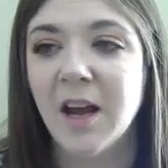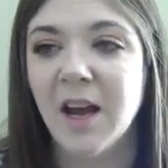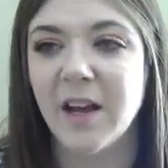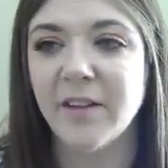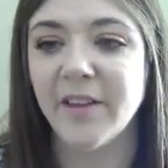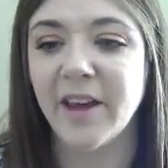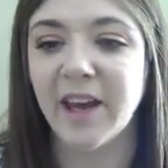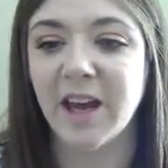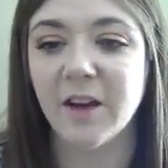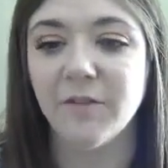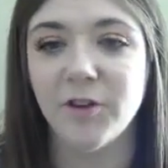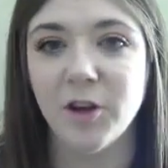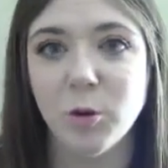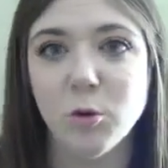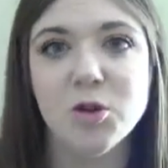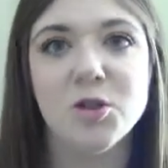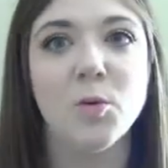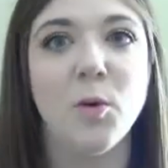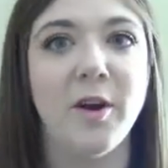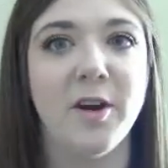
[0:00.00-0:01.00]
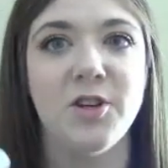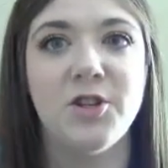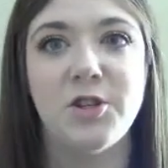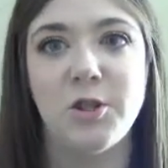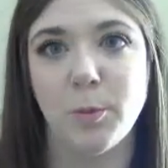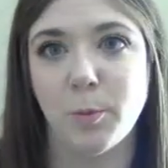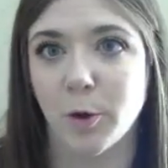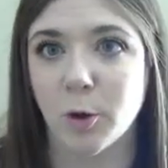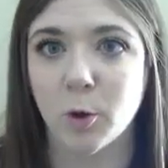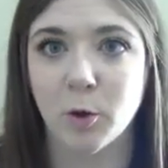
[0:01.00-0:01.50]
and like if you just want a
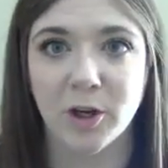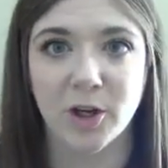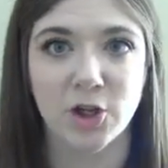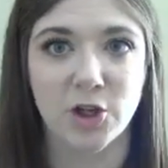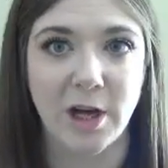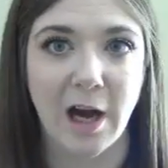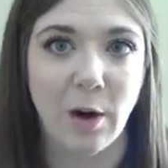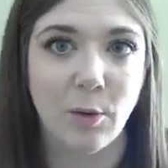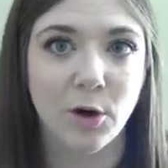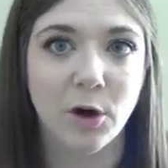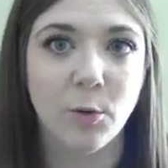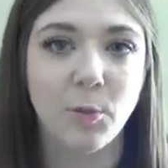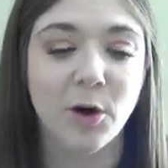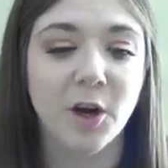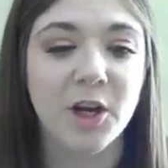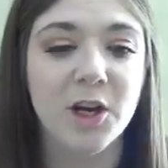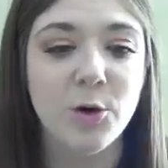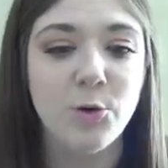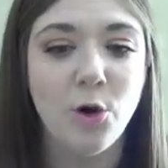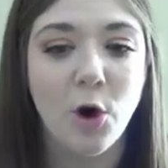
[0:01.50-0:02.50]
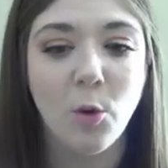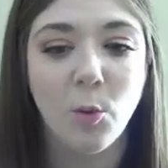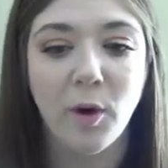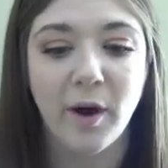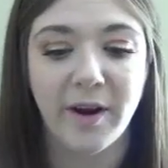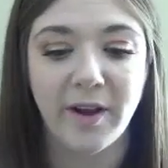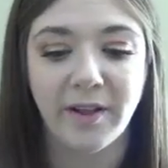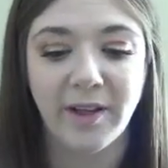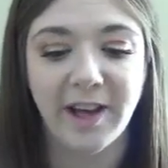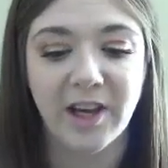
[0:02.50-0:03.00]
super quick shower where you don't
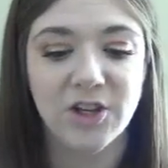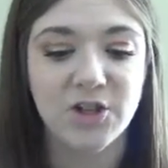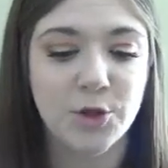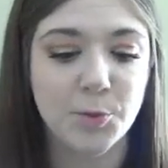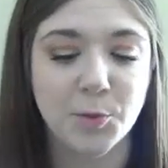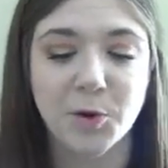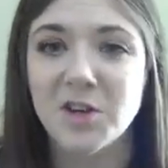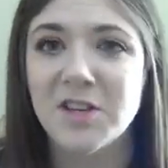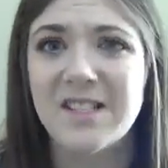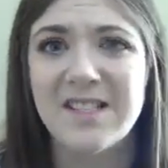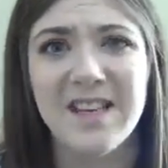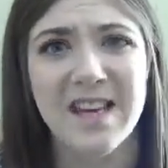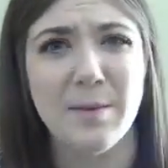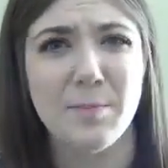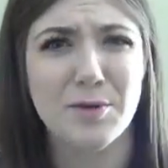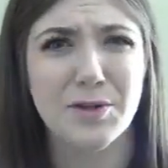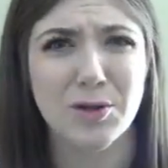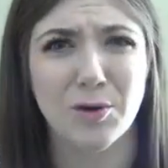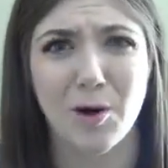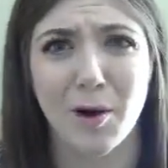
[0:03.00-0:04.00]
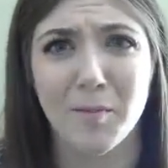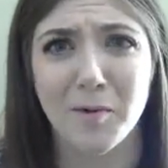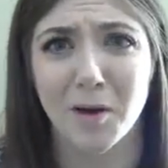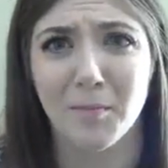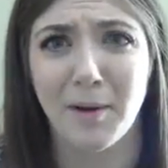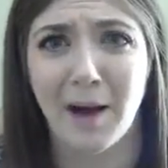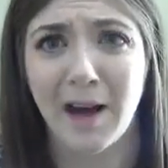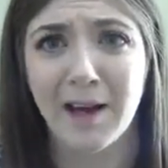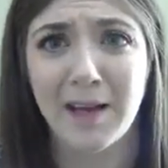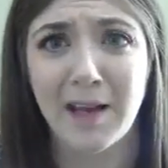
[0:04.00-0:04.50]
want to like super deep scrub
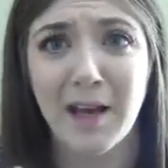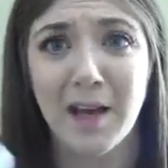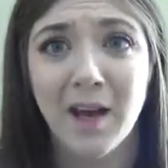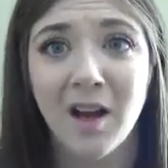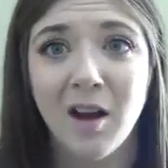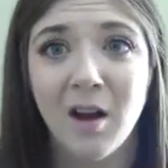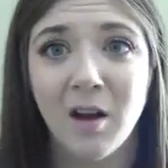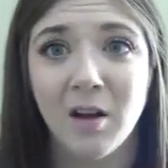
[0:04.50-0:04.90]
your body